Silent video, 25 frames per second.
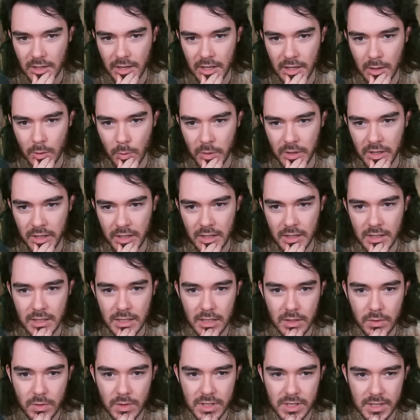AoE,
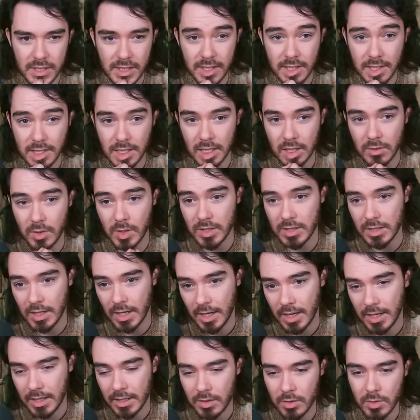decrease attack, decrease
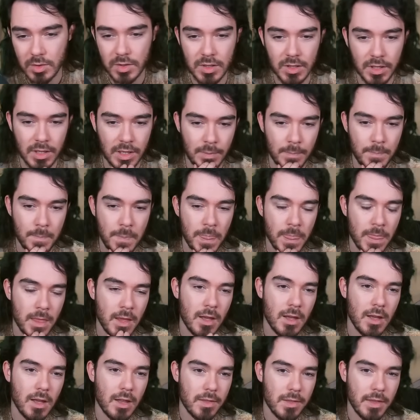accuracy.
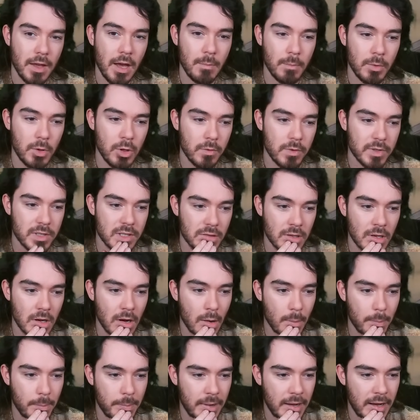That move is
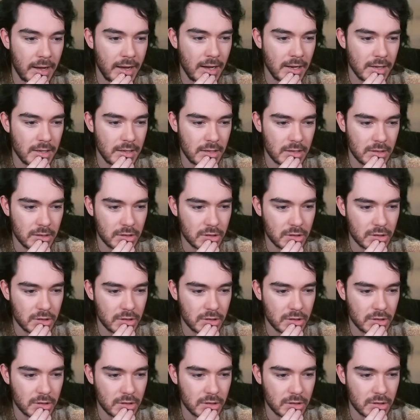not bad. He is